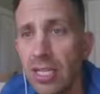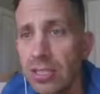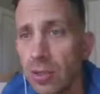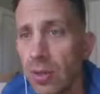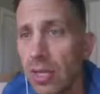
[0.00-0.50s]

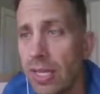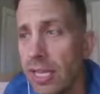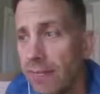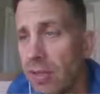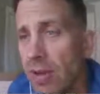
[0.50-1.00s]
So
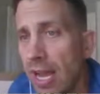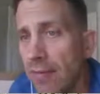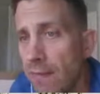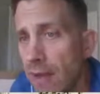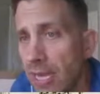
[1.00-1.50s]
if you
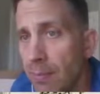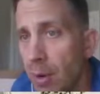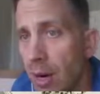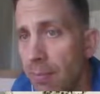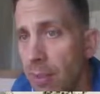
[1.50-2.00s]
have a vacant
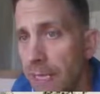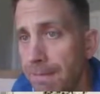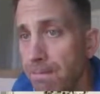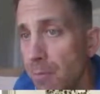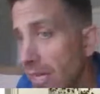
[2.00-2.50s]

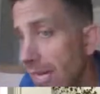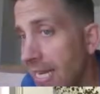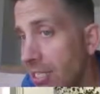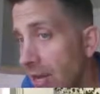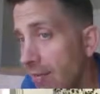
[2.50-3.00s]
property
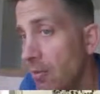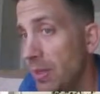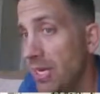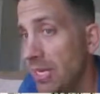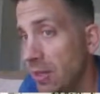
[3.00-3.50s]
and you haven't
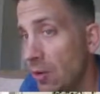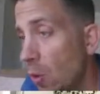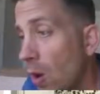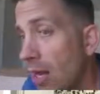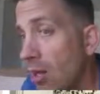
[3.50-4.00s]
been in it in a
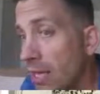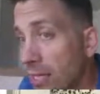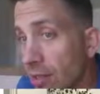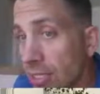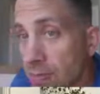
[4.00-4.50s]
while
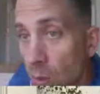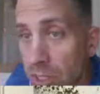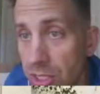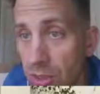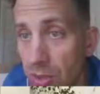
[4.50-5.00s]
and there is
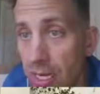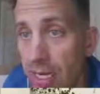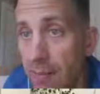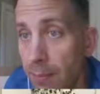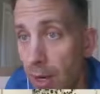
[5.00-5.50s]
moisture
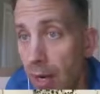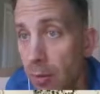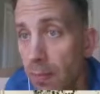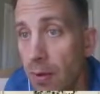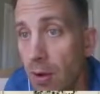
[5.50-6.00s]

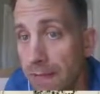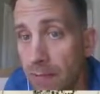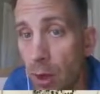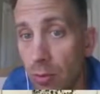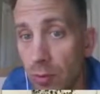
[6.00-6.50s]
problem
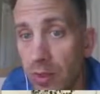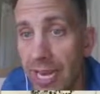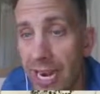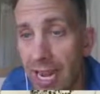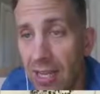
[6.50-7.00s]
involved with
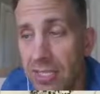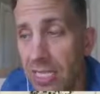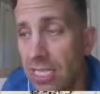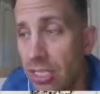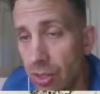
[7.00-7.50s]
that
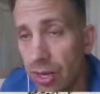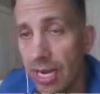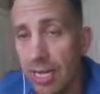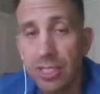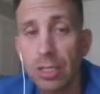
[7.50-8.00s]
house, your
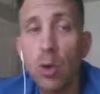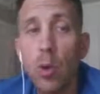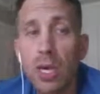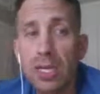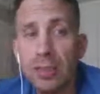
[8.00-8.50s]
house could
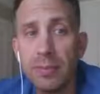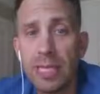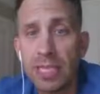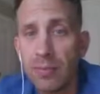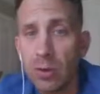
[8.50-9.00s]
quickly be
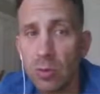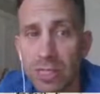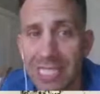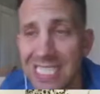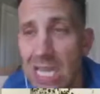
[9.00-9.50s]
covered
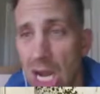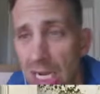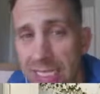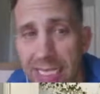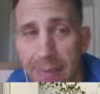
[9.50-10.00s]
with this
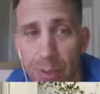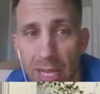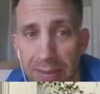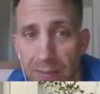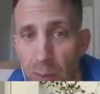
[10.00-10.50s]
toxic black